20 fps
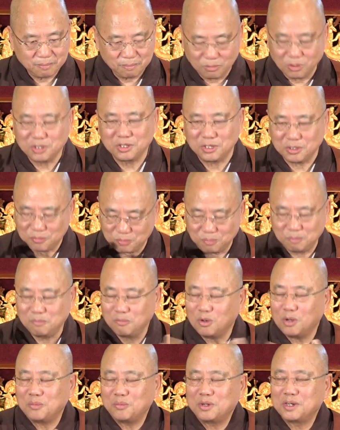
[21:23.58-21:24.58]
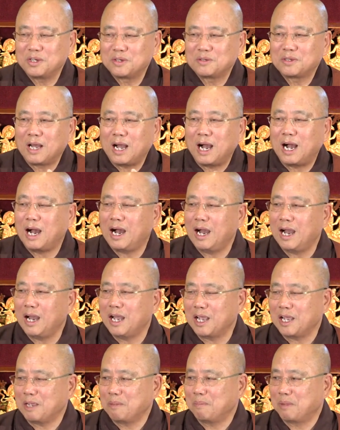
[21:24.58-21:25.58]
What is, what, what is
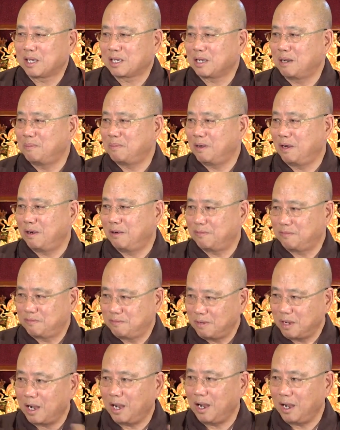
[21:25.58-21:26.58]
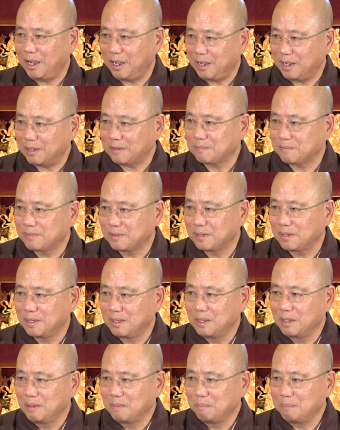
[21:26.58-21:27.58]
I made up of? I
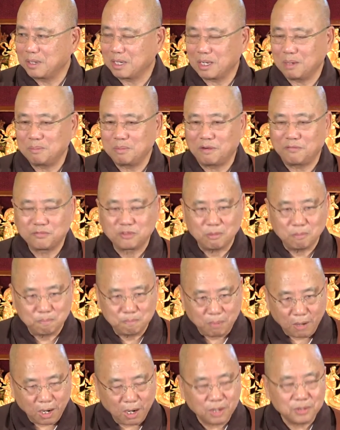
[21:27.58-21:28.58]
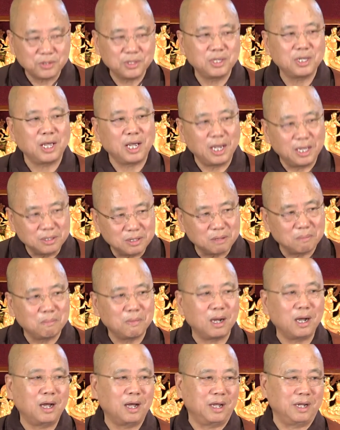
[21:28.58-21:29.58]
made up of the body and the
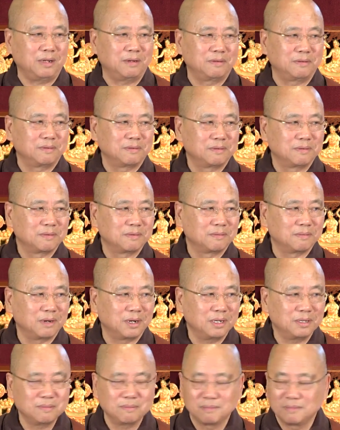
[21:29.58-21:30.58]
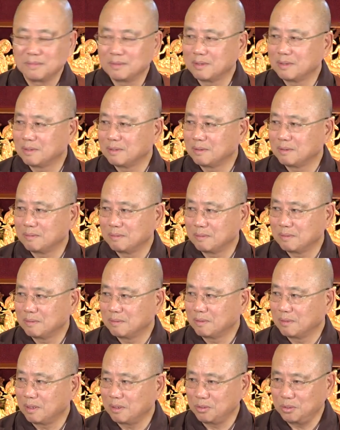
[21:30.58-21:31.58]
mind, right?
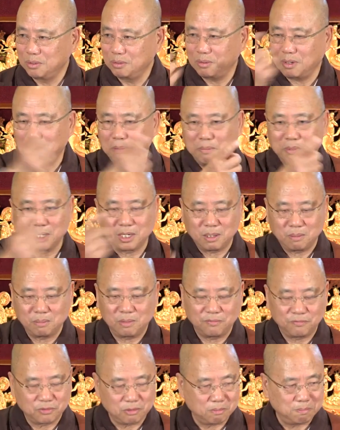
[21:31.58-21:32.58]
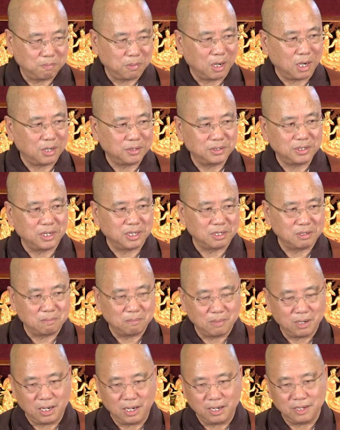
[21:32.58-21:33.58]
You are made up of the body and the
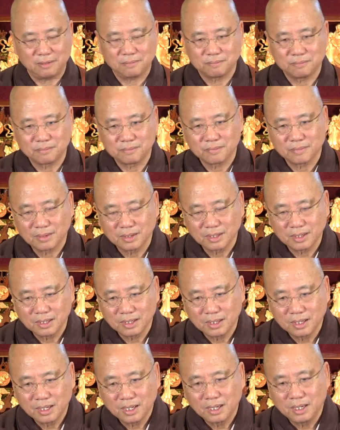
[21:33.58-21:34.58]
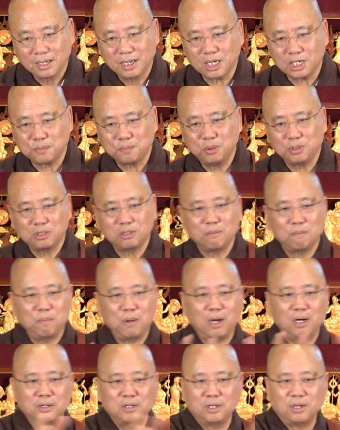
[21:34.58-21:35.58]
mind. Let's put the
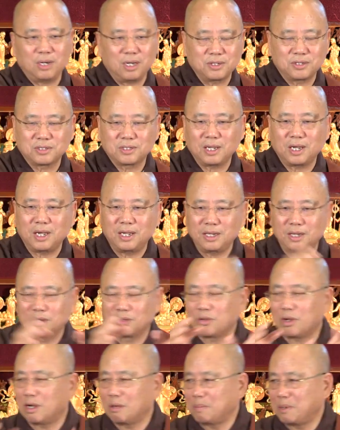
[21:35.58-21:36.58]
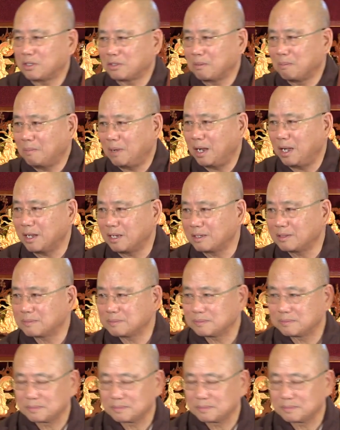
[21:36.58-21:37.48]
body aside and talk about the mind.